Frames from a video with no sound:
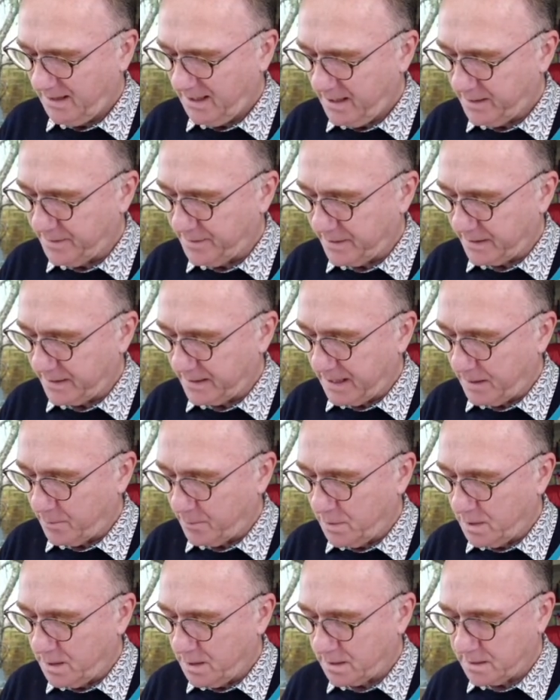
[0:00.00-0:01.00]
I think
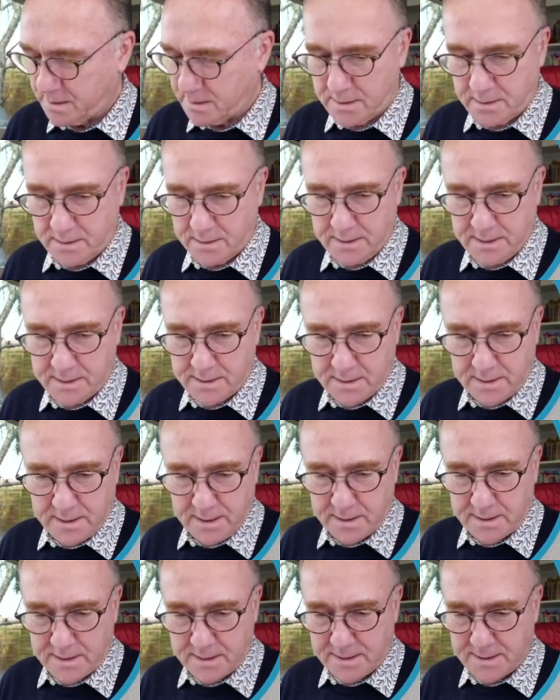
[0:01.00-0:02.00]
that works. That's
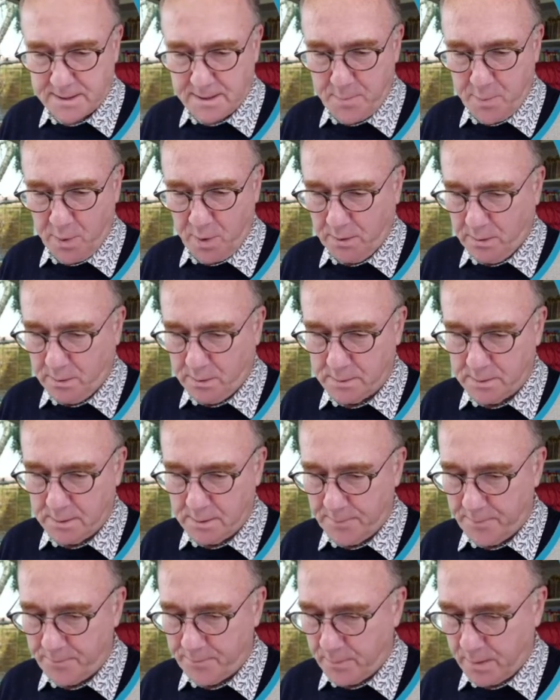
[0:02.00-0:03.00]
nice and simple.
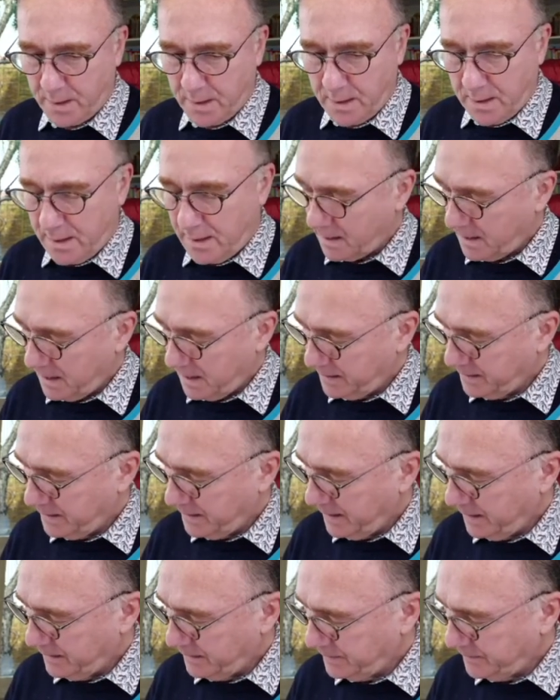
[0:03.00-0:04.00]
And
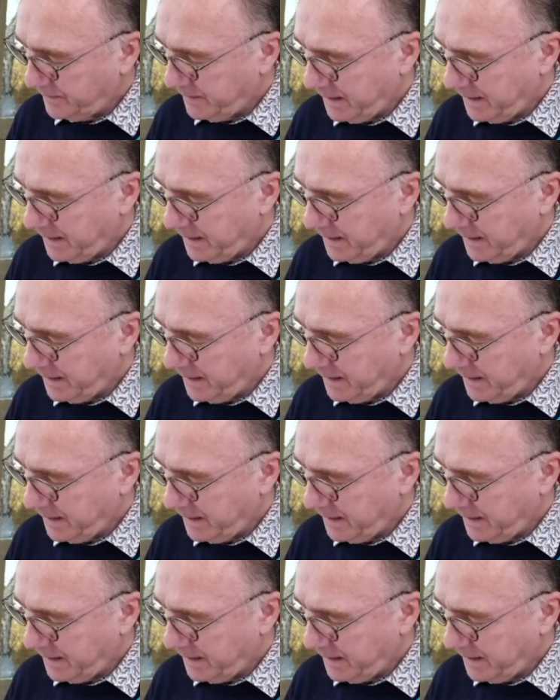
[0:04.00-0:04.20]
then